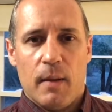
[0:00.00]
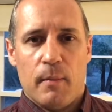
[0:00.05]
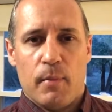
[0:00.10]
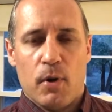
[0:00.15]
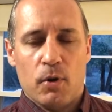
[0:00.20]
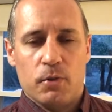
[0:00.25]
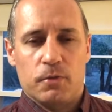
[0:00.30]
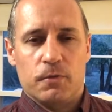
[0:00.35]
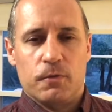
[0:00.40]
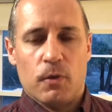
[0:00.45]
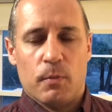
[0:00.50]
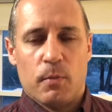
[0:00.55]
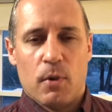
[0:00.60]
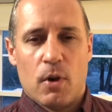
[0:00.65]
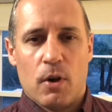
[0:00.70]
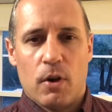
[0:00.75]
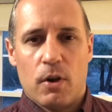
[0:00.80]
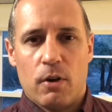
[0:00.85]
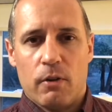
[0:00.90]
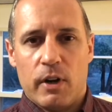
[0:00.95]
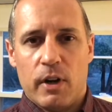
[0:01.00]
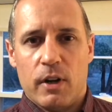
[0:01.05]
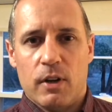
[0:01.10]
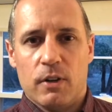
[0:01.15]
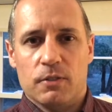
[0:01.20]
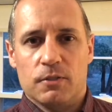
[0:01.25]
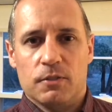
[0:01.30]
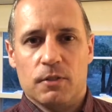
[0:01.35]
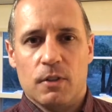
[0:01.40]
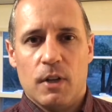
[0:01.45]
post-football
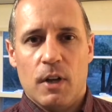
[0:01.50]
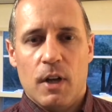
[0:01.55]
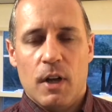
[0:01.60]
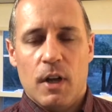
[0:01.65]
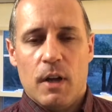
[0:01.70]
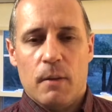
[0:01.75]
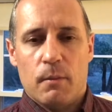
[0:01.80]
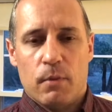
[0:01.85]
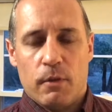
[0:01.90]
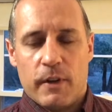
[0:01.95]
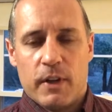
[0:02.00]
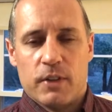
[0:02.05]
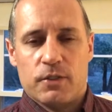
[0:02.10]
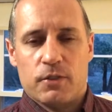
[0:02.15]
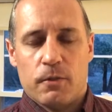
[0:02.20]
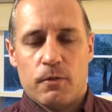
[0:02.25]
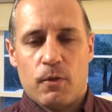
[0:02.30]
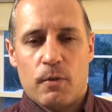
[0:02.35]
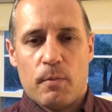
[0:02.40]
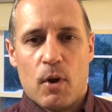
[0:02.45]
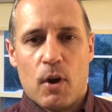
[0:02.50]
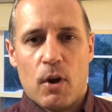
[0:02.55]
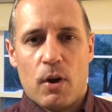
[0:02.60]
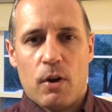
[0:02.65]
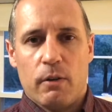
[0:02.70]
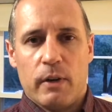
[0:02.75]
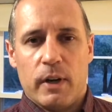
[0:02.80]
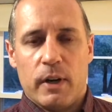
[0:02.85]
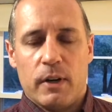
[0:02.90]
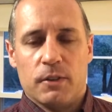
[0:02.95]
careers, professional football
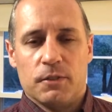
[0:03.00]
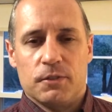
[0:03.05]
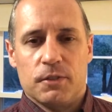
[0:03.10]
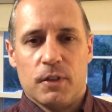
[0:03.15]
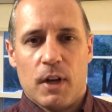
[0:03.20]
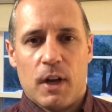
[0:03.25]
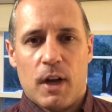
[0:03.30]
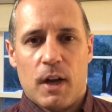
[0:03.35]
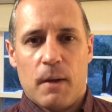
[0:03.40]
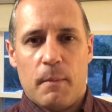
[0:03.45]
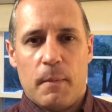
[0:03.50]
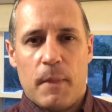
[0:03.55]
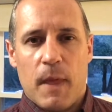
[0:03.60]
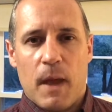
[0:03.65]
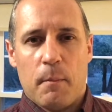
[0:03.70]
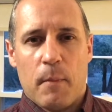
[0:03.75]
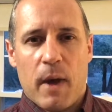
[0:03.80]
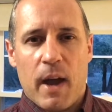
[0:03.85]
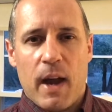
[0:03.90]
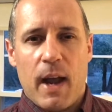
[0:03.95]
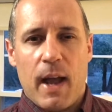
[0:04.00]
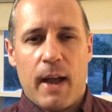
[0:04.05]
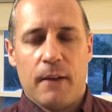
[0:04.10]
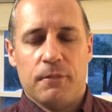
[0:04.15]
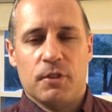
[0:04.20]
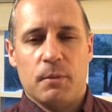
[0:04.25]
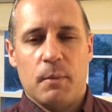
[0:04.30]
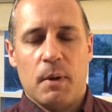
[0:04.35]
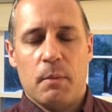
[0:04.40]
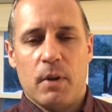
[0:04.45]
careers, that might have
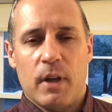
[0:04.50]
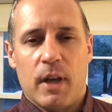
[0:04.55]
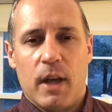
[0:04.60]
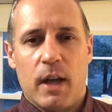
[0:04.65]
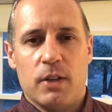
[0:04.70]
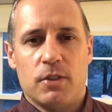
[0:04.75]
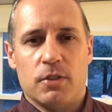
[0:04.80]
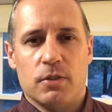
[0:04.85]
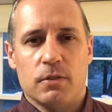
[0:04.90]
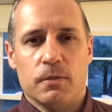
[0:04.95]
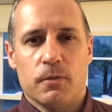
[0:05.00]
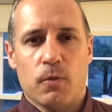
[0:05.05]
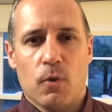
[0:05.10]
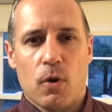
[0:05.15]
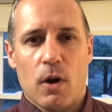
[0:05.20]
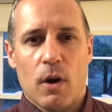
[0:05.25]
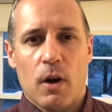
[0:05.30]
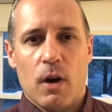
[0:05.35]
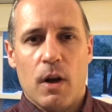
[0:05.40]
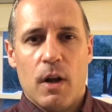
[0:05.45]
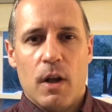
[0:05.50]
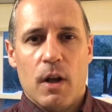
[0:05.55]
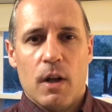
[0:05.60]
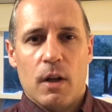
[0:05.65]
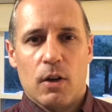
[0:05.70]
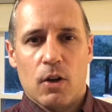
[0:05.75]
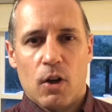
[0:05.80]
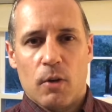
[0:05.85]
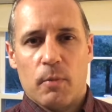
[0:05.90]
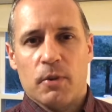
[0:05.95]
some implications for
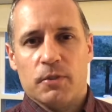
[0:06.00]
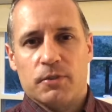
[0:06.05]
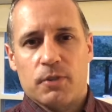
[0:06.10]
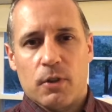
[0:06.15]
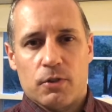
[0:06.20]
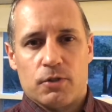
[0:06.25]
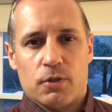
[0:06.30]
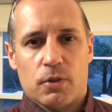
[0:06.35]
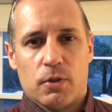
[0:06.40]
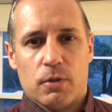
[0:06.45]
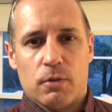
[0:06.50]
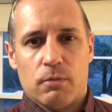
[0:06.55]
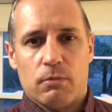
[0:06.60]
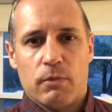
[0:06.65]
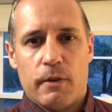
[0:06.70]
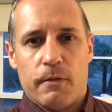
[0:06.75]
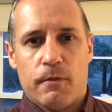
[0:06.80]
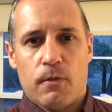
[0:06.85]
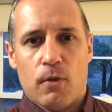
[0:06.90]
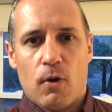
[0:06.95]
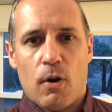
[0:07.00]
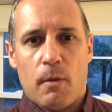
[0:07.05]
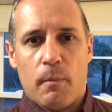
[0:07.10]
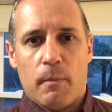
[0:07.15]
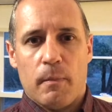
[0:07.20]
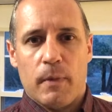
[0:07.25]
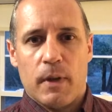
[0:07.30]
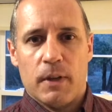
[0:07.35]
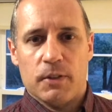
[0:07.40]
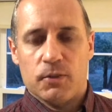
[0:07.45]
global social reform
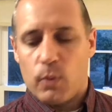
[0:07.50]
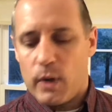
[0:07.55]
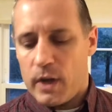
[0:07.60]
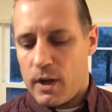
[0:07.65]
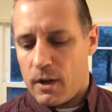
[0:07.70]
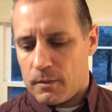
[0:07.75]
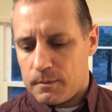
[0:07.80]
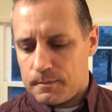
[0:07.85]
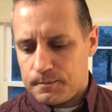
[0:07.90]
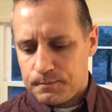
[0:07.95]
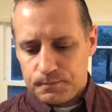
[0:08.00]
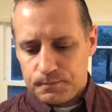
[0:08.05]
as well.